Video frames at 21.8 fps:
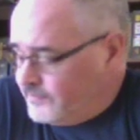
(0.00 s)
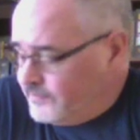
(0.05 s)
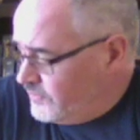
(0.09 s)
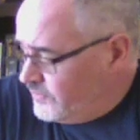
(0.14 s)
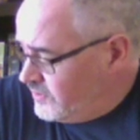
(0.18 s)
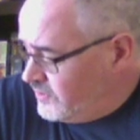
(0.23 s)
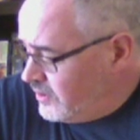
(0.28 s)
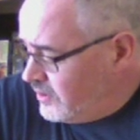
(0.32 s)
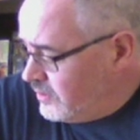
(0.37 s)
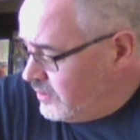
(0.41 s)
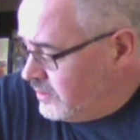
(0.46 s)

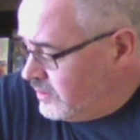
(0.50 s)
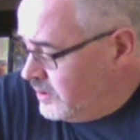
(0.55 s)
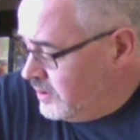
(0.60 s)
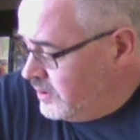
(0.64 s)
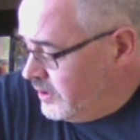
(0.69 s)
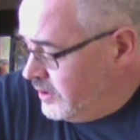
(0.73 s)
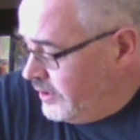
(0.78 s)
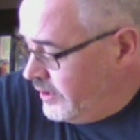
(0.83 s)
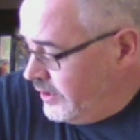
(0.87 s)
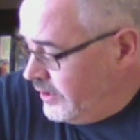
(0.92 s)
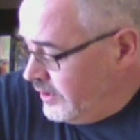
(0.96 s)
So
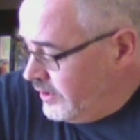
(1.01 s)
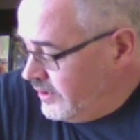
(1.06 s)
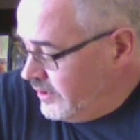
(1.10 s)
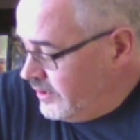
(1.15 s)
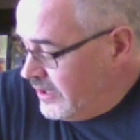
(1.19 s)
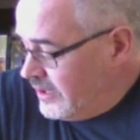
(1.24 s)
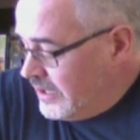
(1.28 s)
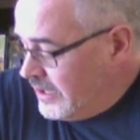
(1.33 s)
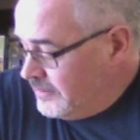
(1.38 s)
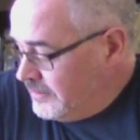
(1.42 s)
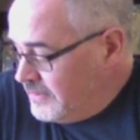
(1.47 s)

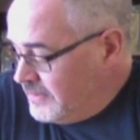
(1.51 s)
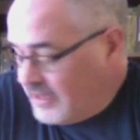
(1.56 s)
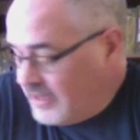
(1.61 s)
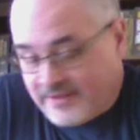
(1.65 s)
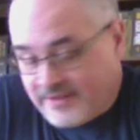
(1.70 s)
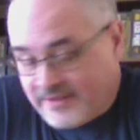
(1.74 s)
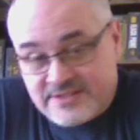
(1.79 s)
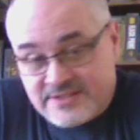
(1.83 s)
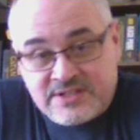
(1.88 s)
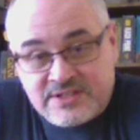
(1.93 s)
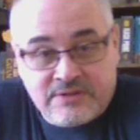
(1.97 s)
yeah,
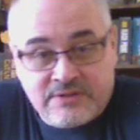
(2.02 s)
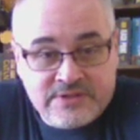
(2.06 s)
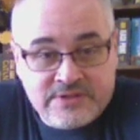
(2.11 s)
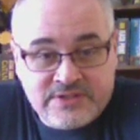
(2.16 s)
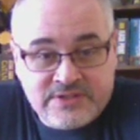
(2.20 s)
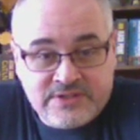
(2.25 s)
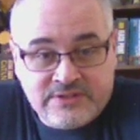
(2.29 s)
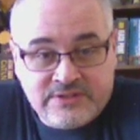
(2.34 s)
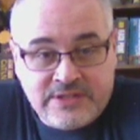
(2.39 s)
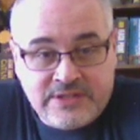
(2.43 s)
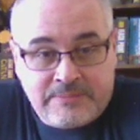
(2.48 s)
that's the
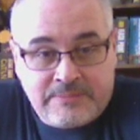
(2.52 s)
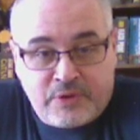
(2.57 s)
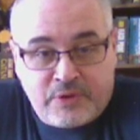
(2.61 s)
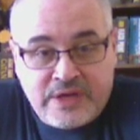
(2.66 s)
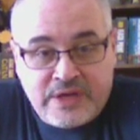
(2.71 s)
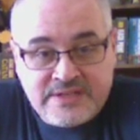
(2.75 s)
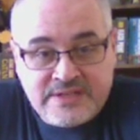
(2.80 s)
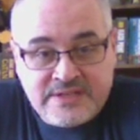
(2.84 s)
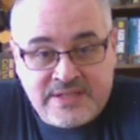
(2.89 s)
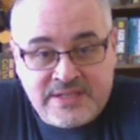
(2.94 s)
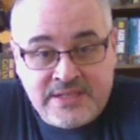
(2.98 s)
Grizzled number
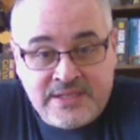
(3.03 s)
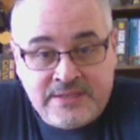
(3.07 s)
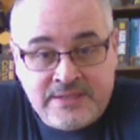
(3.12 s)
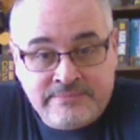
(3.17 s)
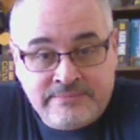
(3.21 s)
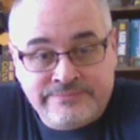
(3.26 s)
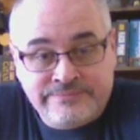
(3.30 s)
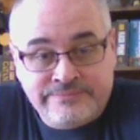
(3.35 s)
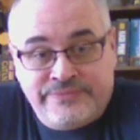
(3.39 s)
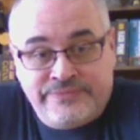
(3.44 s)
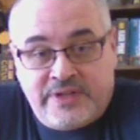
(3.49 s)

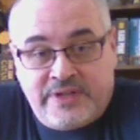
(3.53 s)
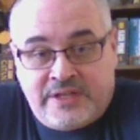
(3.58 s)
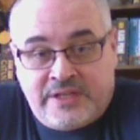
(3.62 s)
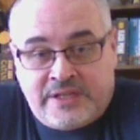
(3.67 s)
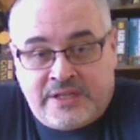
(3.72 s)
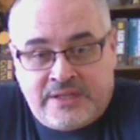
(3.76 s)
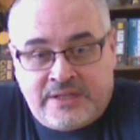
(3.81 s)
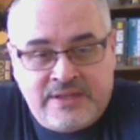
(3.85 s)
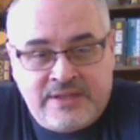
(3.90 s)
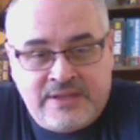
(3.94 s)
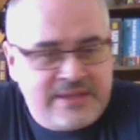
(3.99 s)
18.
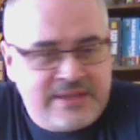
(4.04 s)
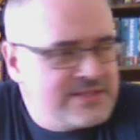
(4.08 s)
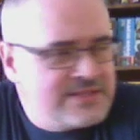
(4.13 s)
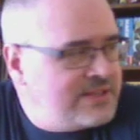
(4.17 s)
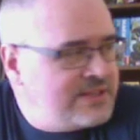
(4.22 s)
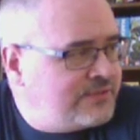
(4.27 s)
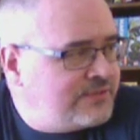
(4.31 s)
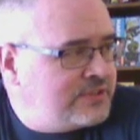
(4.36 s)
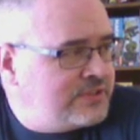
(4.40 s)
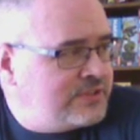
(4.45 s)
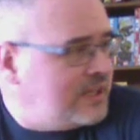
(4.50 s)
I think that's
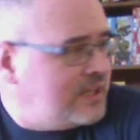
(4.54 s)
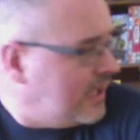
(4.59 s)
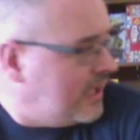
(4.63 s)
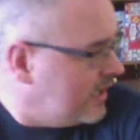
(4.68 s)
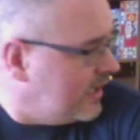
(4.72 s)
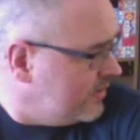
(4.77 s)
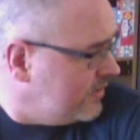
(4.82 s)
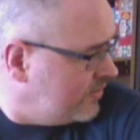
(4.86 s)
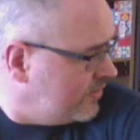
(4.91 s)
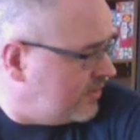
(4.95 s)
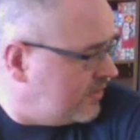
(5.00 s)
it for
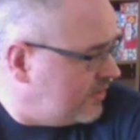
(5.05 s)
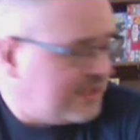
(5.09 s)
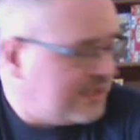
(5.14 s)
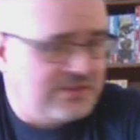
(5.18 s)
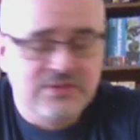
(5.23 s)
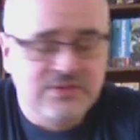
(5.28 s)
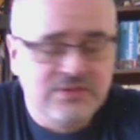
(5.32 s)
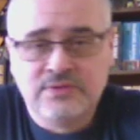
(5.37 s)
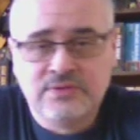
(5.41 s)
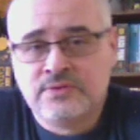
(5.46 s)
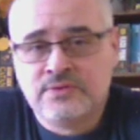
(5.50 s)
today. Stay
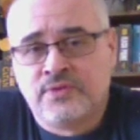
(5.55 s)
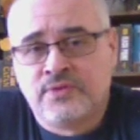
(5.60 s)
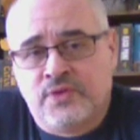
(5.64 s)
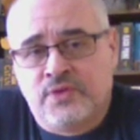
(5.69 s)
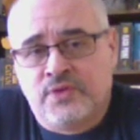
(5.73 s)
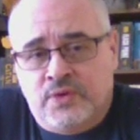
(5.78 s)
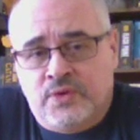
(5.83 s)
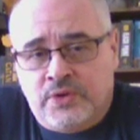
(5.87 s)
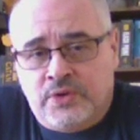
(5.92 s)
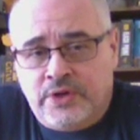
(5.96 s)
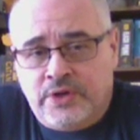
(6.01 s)
tuned
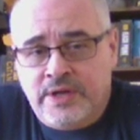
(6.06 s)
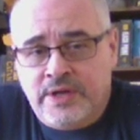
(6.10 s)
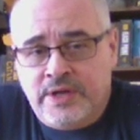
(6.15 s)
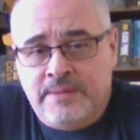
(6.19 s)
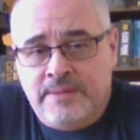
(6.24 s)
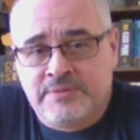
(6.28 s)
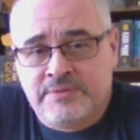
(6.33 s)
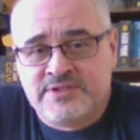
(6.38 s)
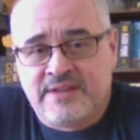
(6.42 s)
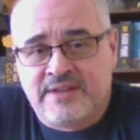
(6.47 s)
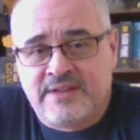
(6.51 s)
for
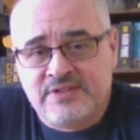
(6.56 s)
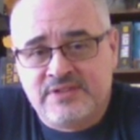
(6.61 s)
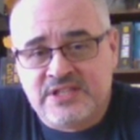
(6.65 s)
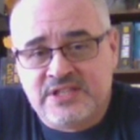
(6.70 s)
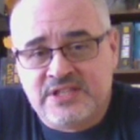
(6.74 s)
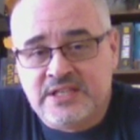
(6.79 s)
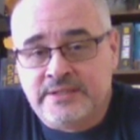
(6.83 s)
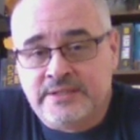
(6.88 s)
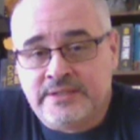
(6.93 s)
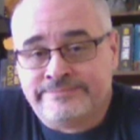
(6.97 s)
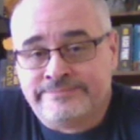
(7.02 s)
number
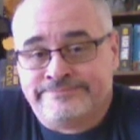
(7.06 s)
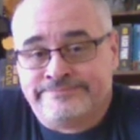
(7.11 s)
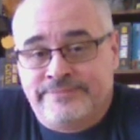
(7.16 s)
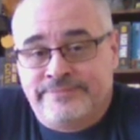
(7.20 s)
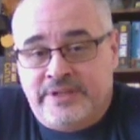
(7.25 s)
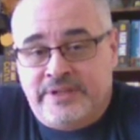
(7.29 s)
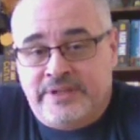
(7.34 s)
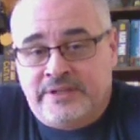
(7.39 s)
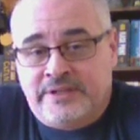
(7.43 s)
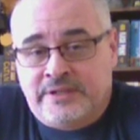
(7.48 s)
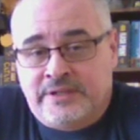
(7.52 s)
17
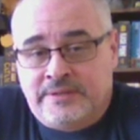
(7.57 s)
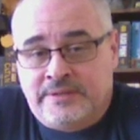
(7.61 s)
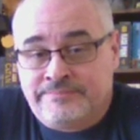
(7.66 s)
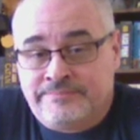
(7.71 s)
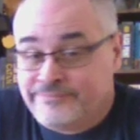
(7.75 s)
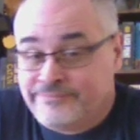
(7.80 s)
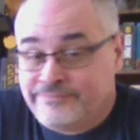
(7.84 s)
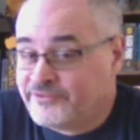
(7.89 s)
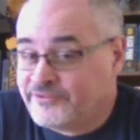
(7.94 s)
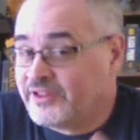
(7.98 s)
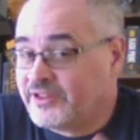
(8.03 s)

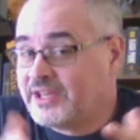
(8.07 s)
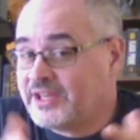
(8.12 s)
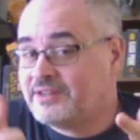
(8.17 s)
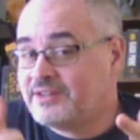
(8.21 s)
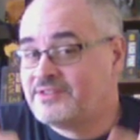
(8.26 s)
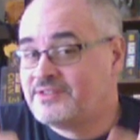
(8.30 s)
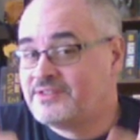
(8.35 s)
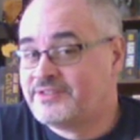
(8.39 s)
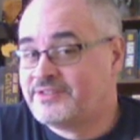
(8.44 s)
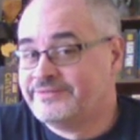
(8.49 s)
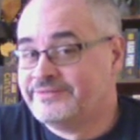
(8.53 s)
for the
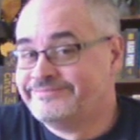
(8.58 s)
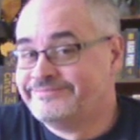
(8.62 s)
kids.